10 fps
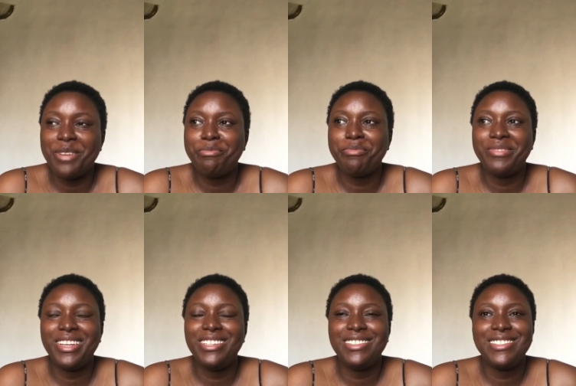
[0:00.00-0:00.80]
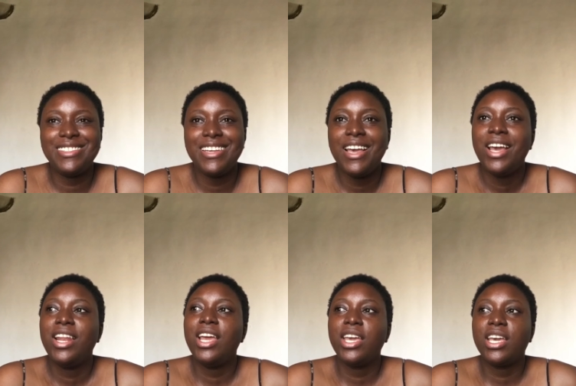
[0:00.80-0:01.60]
Um, it's
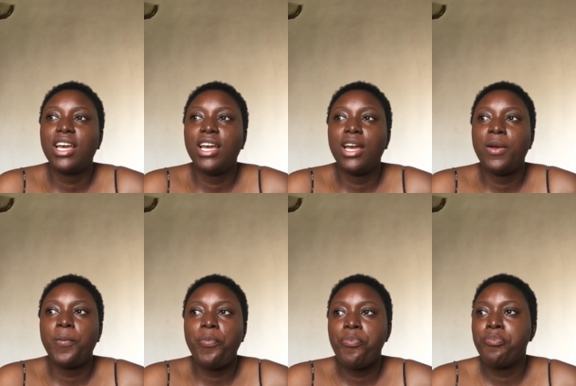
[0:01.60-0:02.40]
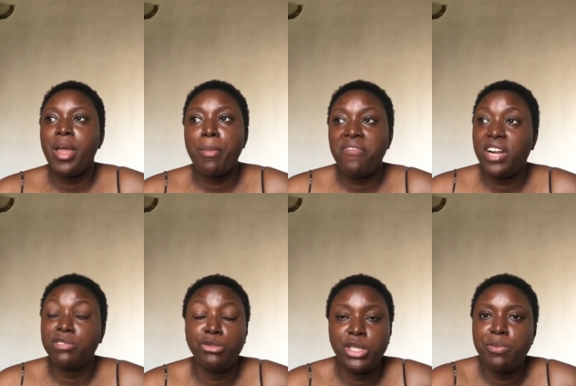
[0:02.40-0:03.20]
like me and my
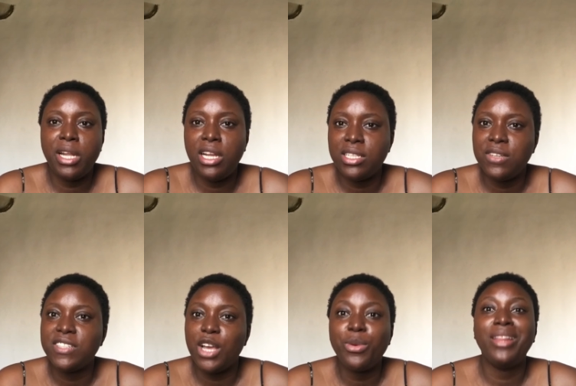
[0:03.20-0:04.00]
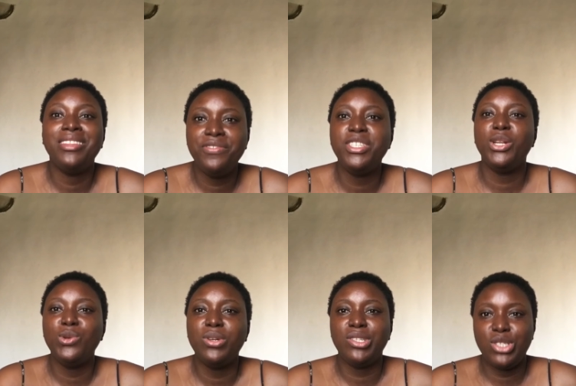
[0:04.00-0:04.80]
classmates, we keep telling ourselves that we are living
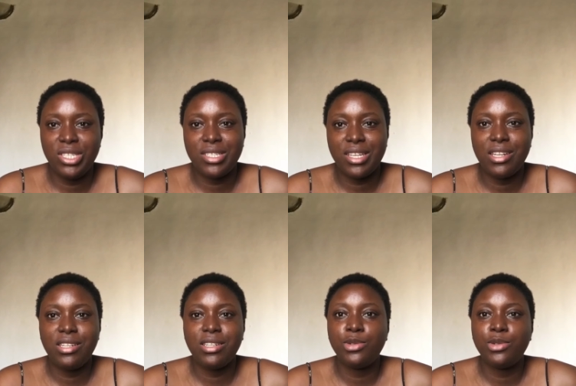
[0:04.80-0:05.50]
alone. Do you understand?